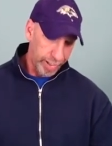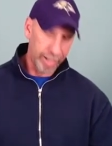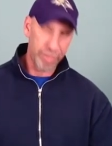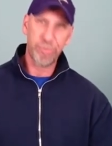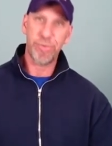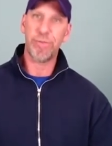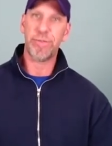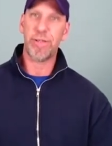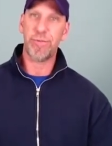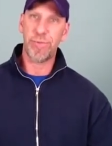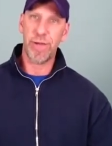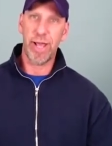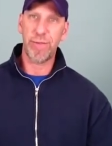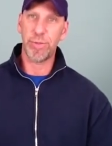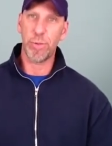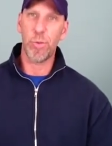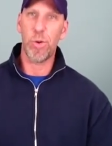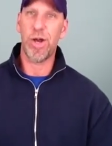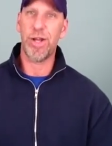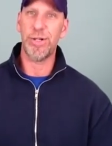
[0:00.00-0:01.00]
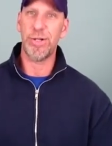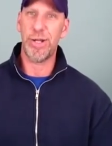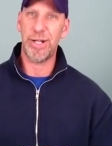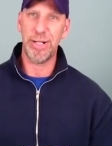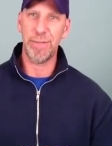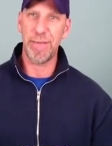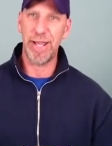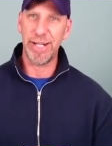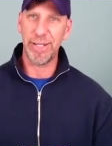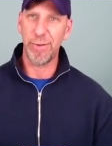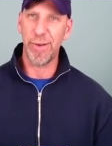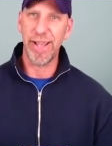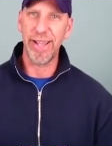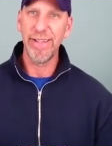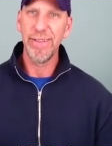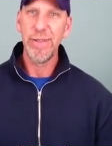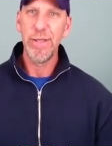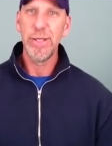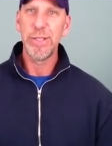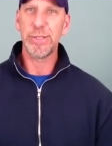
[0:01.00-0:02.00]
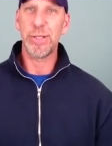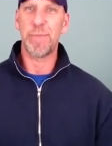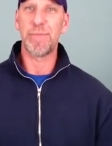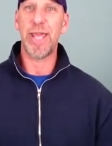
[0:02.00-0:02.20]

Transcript: 55-1 on them anyway. So